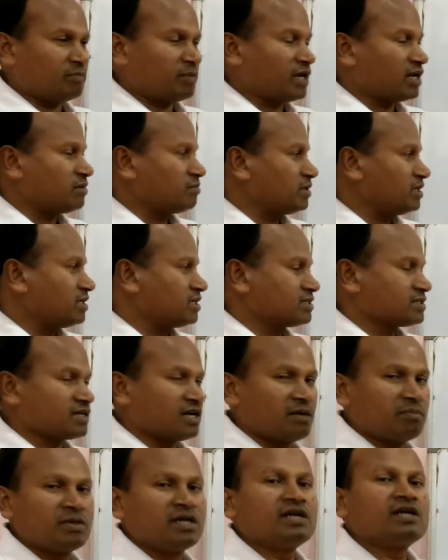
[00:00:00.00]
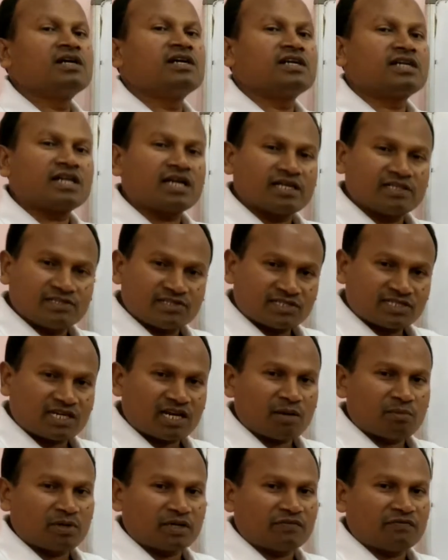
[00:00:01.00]
parameters of transistor
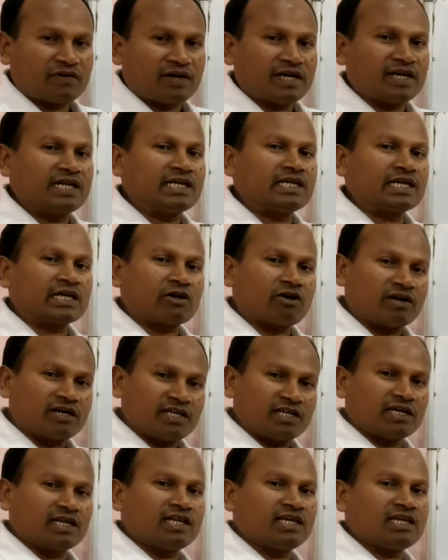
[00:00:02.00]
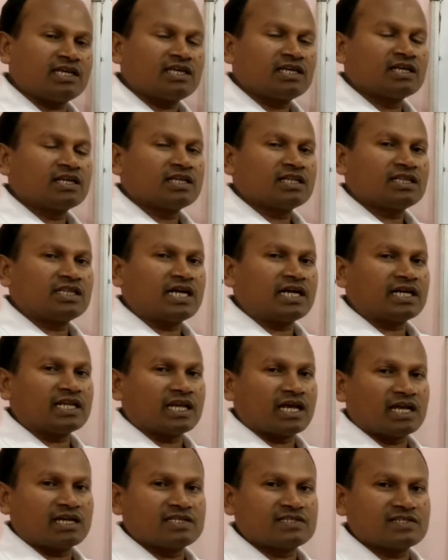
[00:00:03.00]
amplifier, and accordingly that
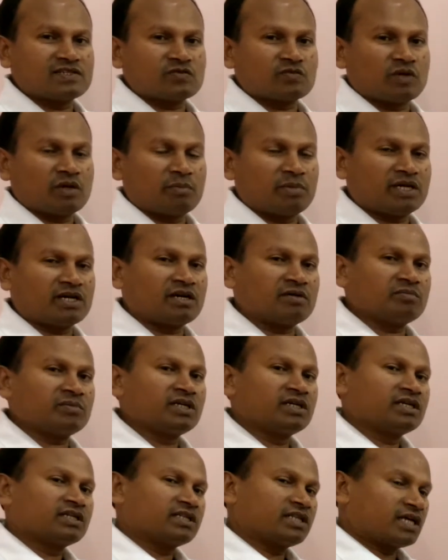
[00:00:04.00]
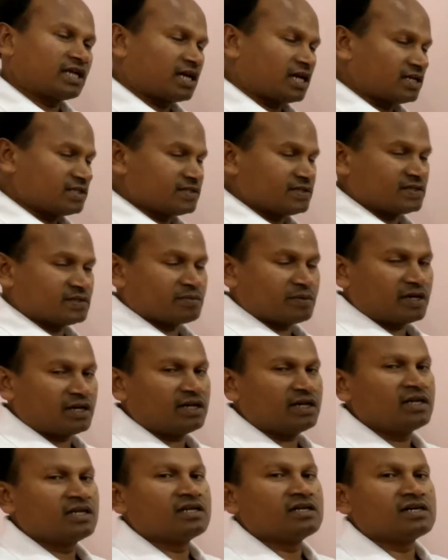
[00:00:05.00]
analysis will become the analysis
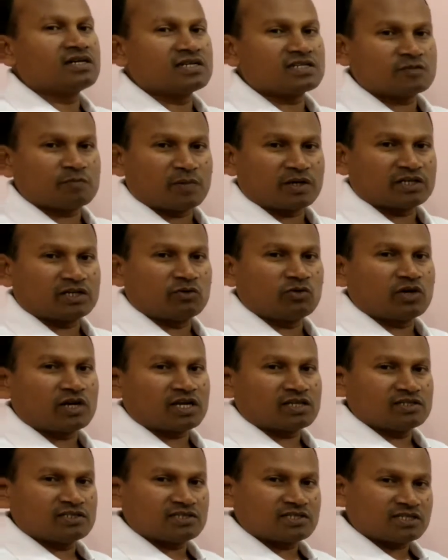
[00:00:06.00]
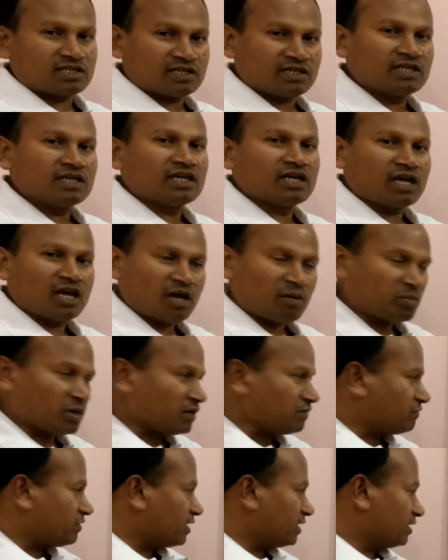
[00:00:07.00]
for respective transistor
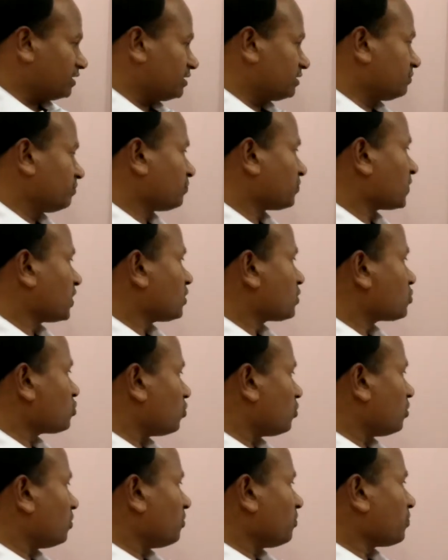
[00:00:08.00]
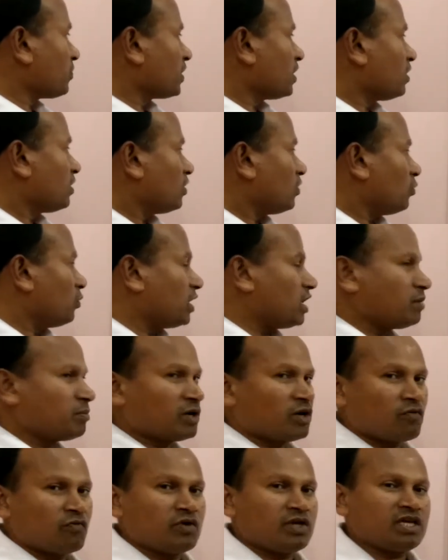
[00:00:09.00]
amplifier. So
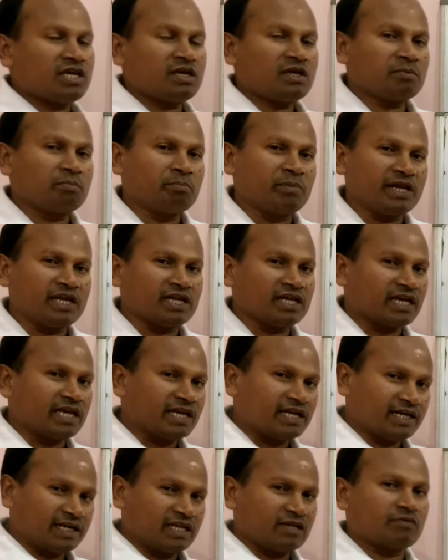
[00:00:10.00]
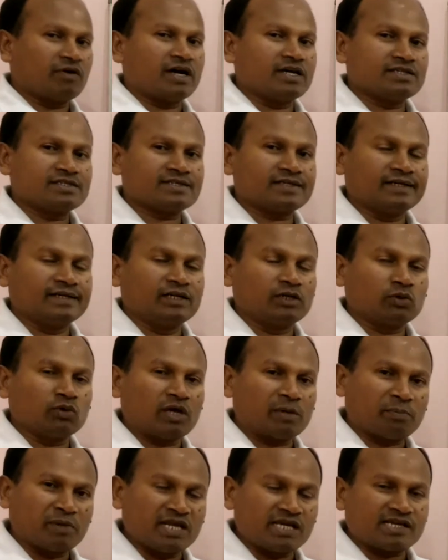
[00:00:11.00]
whenever we bring any device into
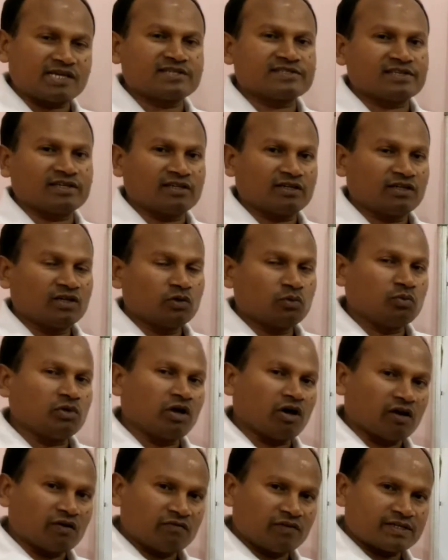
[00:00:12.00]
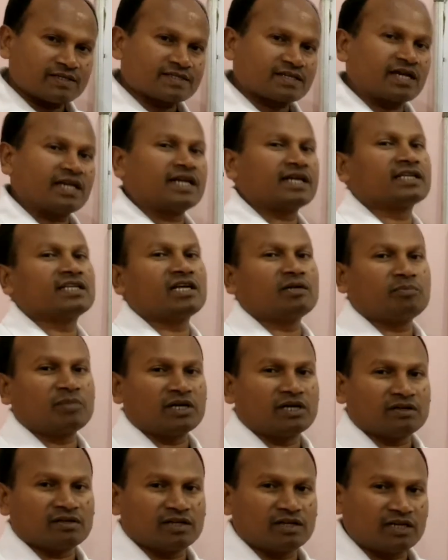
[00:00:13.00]
application, we always connect that
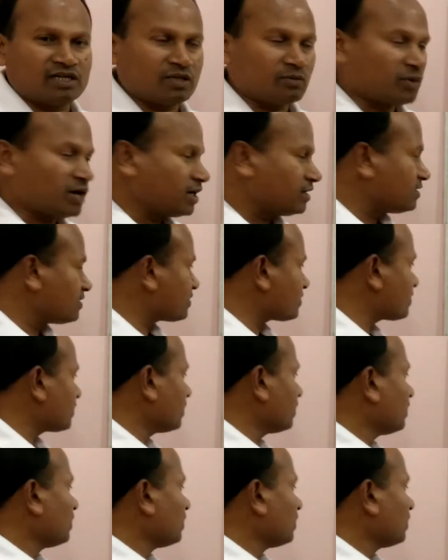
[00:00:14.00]
particular device